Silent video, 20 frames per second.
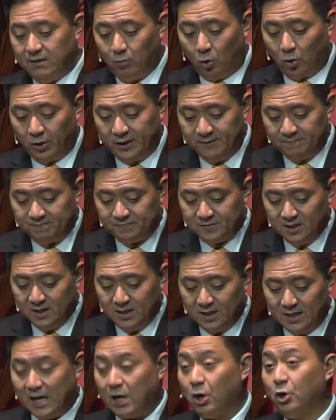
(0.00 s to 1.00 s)
morning,
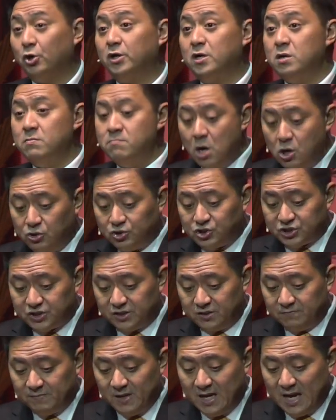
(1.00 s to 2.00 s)
and I heard a
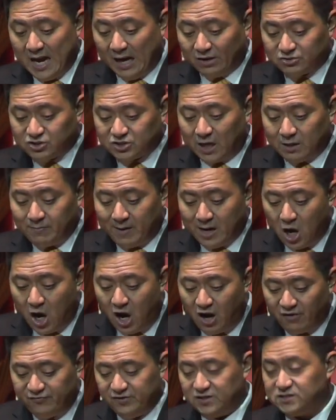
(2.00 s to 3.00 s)
commotion outside my
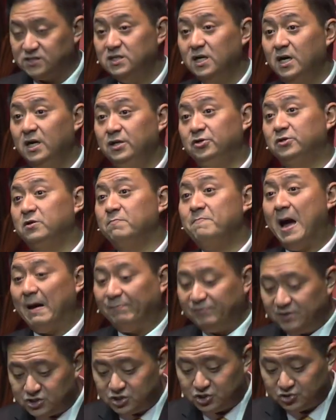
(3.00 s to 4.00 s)
office near the
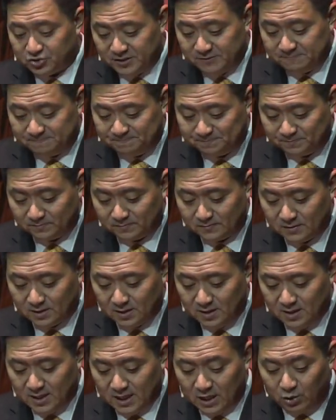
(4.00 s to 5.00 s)
baptistry.
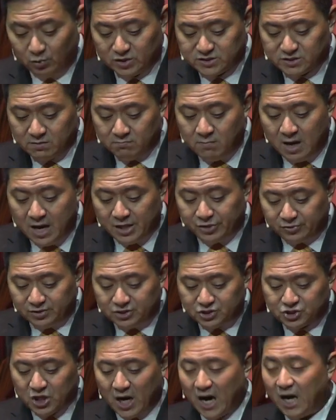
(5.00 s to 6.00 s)
It was a mother
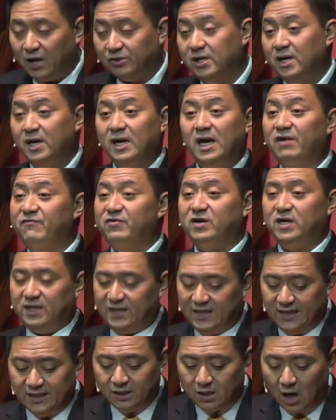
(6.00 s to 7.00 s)
and child having a
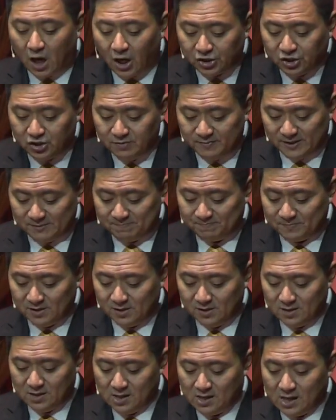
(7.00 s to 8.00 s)
heated argument.
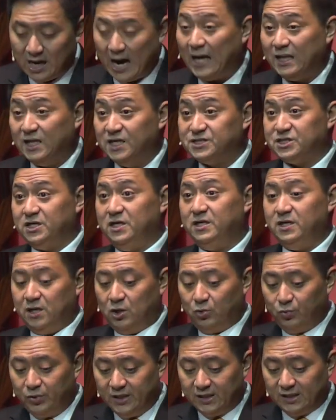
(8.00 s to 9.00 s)
I listened in
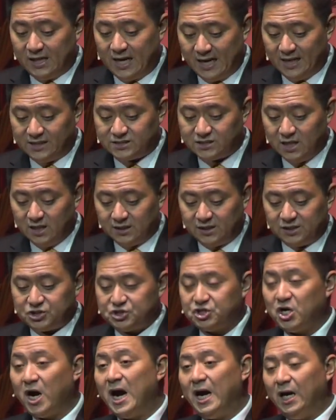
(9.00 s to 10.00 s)
and realized the
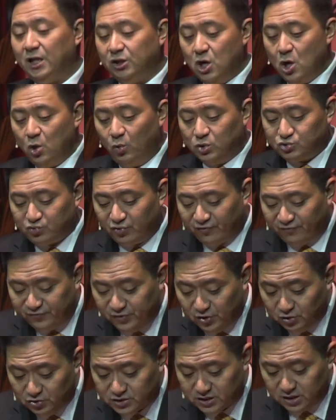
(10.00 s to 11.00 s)
child was
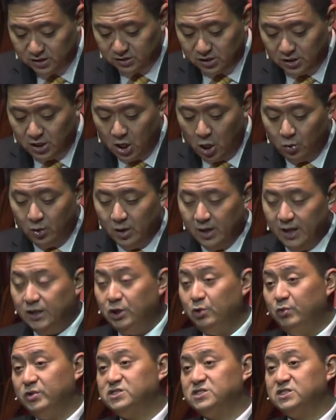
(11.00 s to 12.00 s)
refusing to go
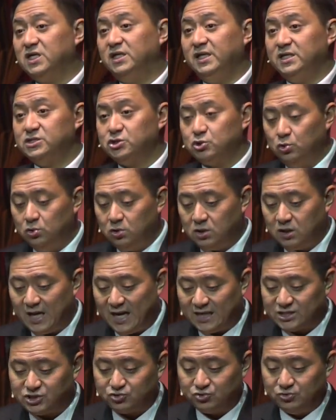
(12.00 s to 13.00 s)
into a Sunday school
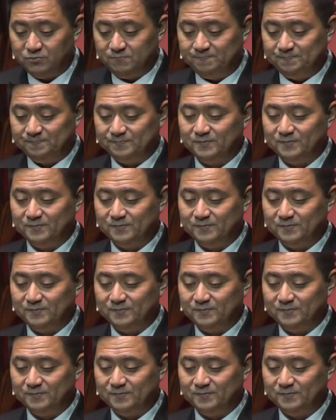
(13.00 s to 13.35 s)
classroom.